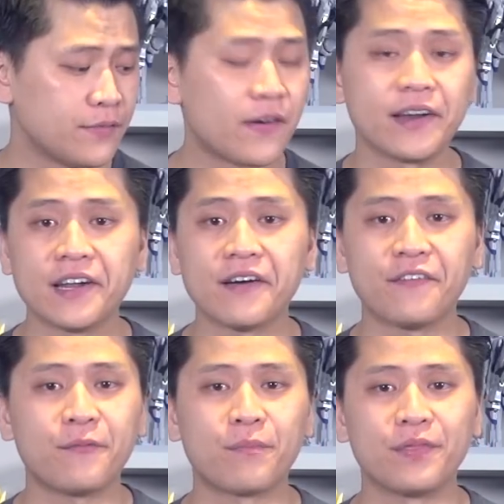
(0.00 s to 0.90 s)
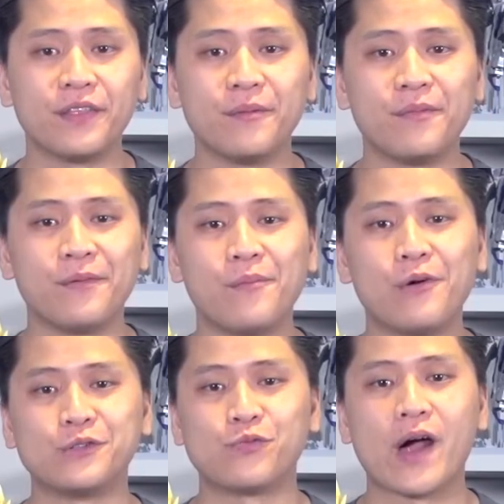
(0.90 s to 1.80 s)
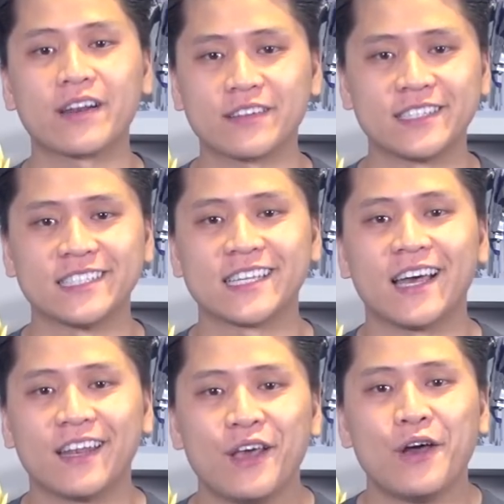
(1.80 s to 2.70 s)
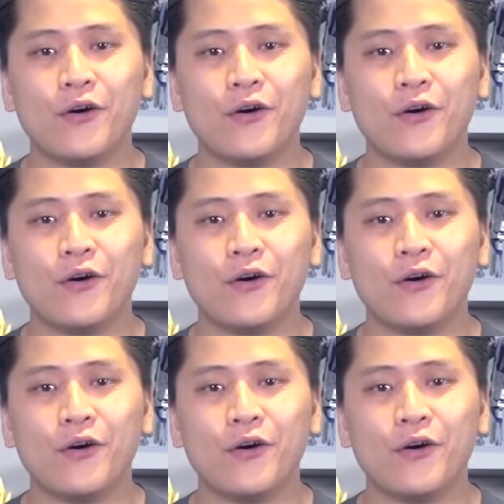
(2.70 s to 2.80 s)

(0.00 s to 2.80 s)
But funny enough, the most radical design